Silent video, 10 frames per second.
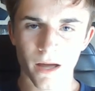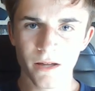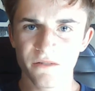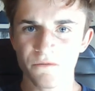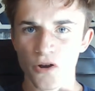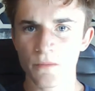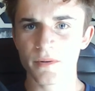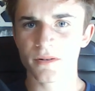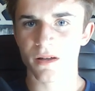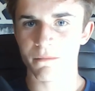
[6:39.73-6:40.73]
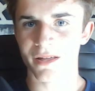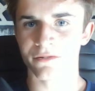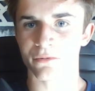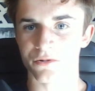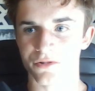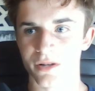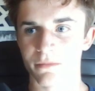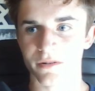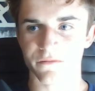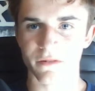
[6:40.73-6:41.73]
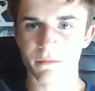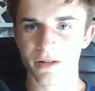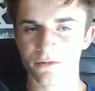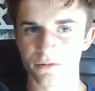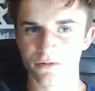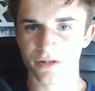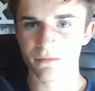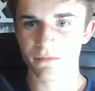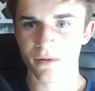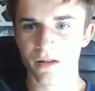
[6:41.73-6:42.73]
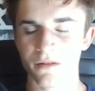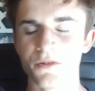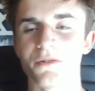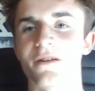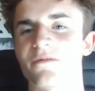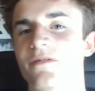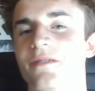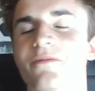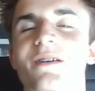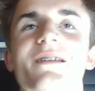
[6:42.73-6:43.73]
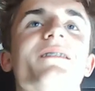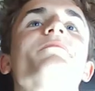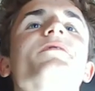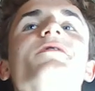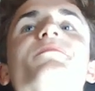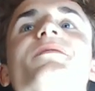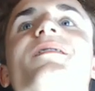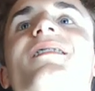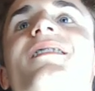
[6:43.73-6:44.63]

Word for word: I've opened a mentorship, a free mentorship. No, not free, fuck. I'm stupid.